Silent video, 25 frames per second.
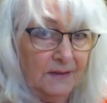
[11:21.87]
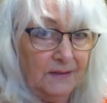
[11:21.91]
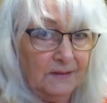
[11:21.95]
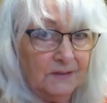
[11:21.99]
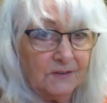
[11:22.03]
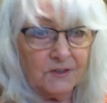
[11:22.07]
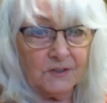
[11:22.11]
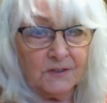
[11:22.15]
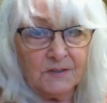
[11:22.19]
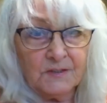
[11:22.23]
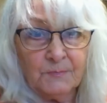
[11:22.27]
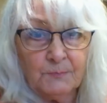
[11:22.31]

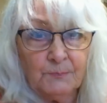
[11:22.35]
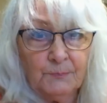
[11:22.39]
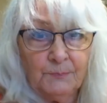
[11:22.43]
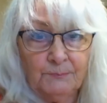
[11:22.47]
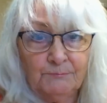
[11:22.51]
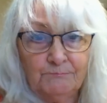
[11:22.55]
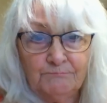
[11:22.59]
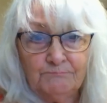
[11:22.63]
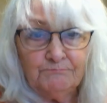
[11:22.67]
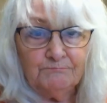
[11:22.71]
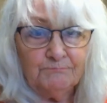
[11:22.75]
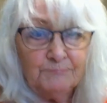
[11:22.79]
Just,
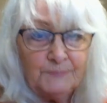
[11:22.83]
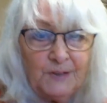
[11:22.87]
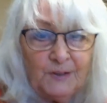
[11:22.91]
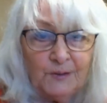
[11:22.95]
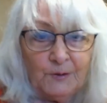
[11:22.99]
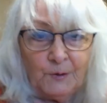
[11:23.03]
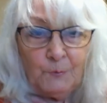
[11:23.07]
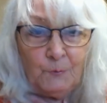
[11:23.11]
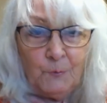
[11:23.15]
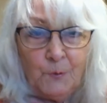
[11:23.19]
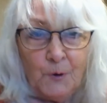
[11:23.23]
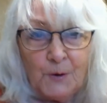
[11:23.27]

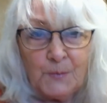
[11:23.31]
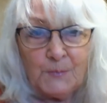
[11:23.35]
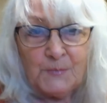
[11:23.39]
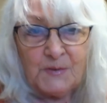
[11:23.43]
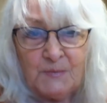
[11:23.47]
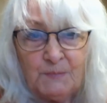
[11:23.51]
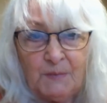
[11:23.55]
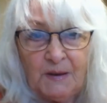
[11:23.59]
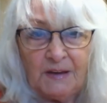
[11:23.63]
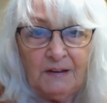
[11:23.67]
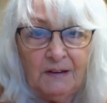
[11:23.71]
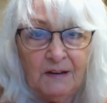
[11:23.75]
warms
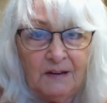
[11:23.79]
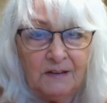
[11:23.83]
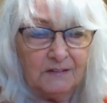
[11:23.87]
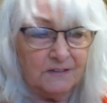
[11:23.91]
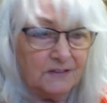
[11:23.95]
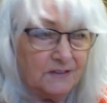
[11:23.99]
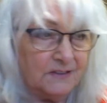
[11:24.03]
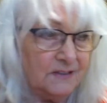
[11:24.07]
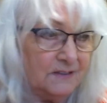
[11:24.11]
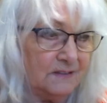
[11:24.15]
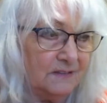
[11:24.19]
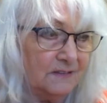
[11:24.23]
my
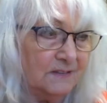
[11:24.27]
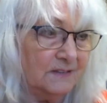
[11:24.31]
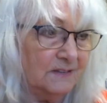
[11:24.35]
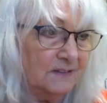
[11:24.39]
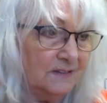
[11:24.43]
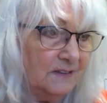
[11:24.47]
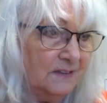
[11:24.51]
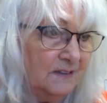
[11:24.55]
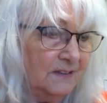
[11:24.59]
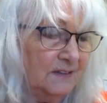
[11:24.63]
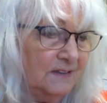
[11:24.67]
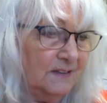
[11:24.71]
heart
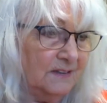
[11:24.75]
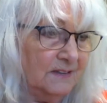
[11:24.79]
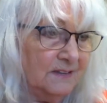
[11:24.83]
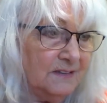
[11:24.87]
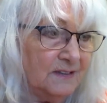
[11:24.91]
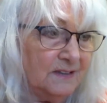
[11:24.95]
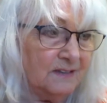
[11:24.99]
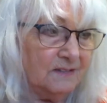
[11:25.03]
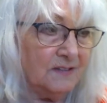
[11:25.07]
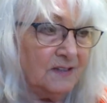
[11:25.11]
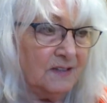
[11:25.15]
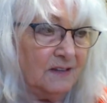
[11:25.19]

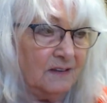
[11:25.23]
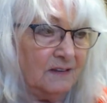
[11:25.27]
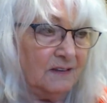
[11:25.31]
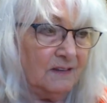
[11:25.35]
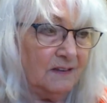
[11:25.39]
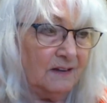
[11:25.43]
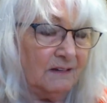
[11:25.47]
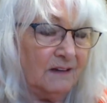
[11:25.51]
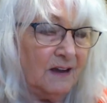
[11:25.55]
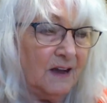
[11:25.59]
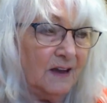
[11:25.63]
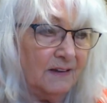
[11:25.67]
to see
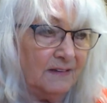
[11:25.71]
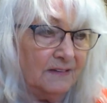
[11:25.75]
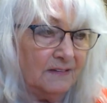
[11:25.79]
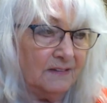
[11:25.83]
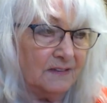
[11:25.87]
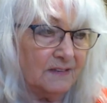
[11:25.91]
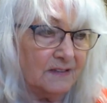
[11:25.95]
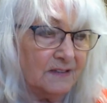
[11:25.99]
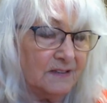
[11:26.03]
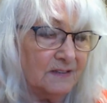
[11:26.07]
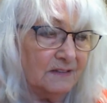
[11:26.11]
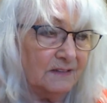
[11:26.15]
the
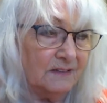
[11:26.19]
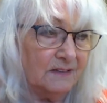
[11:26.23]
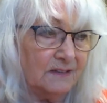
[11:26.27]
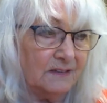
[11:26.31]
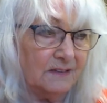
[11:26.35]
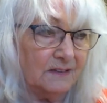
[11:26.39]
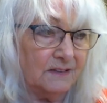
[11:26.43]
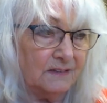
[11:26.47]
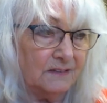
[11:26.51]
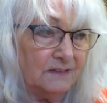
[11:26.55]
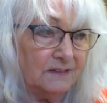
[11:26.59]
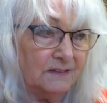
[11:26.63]
kindness and
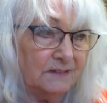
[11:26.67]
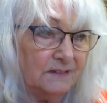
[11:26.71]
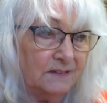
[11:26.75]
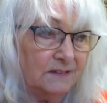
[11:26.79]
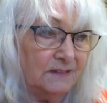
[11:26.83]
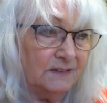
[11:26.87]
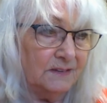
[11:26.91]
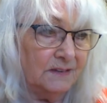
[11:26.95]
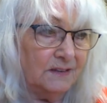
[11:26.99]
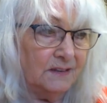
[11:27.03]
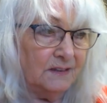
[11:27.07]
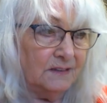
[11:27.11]

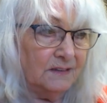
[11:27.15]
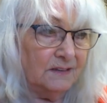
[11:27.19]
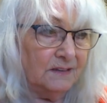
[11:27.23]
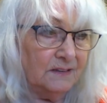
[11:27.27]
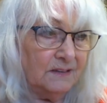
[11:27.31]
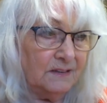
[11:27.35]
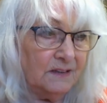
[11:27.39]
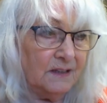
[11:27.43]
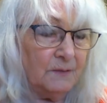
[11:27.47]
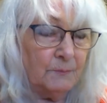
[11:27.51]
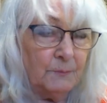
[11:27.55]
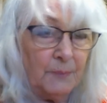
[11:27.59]

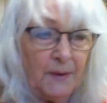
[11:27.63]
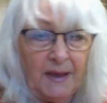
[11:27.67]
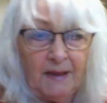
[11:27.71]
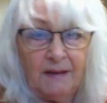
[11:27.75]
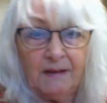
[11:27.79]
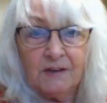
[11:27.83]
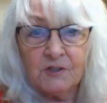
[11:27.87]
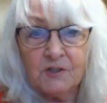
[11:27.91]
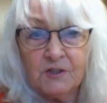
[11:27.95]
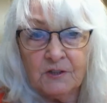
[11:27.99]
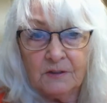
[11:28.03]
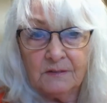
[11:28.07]

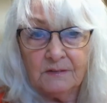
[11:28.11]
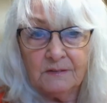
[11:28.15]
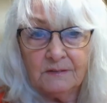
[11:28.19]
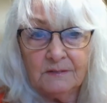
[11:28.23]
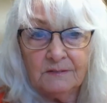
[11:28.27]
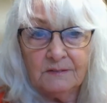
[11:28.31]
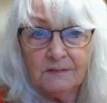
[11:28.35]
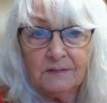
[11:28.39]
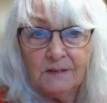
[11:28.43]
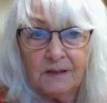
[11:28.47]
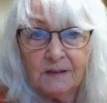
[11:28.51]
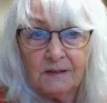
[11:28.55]
compassion
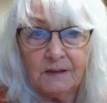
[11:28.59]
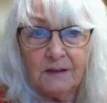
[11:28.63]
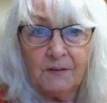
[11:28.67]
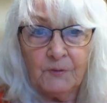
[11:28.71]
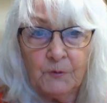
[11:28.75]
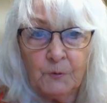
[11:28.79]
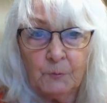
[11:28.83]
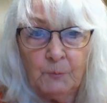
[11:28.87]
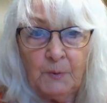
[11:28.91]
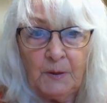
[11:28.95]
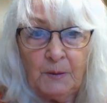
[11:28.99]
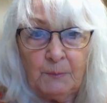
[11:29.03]
that
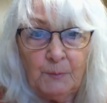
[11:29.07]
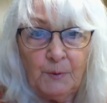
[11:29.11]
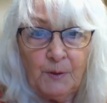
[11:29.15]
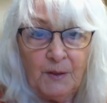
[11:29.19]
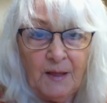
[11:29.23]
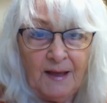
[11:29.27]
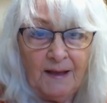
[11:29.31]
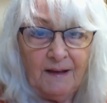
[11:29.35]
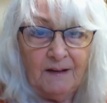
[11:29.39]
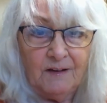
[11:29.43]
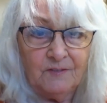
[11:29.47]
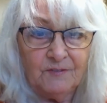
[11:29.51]
other people
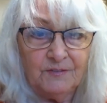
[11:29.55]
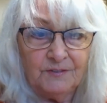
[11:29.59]
have.